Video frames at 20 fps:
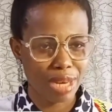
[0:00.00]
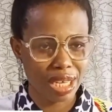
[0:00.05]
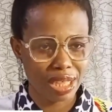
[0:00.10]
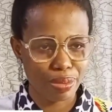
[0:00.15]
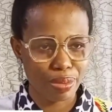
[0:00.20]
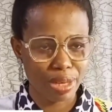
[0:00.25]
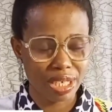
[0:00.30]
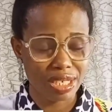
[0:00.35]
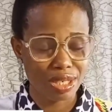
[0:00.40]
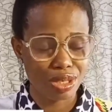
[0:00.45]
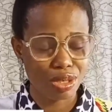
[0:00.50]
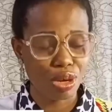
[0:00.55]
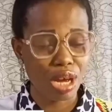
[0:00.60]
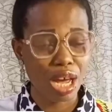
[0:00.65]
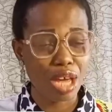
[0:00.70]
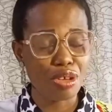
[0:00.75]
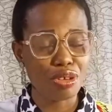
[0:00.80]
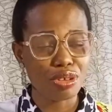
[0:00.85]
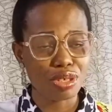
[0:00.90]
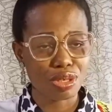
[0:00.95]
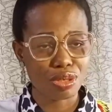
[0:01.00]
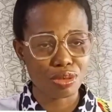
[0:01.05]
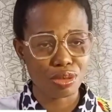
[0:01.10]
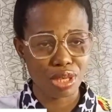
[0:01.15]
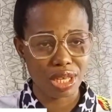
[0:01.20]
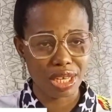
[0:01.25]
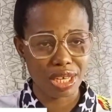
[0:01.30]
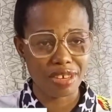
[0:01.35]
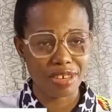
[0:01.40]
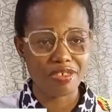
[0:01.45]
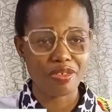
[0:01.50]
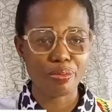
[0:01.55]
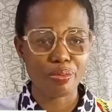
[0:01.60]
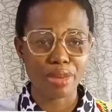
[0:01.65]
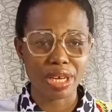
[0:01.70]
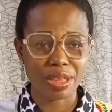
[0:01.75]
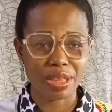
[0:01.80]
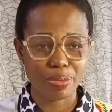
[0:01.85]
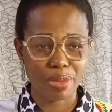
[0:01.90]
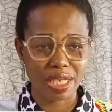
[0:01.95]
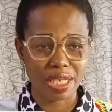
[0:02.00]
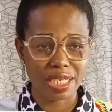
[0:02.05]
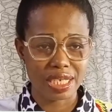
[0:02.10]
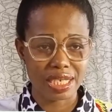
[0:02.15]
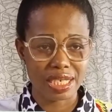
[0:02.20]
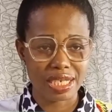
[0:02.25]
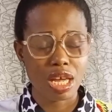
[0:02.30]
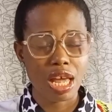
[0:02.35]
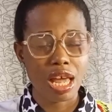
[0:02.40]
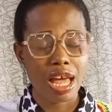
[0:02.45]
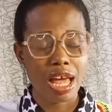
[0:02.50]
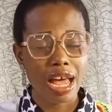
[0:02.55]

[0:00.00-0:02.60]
mathematics, or I used to love mathematics.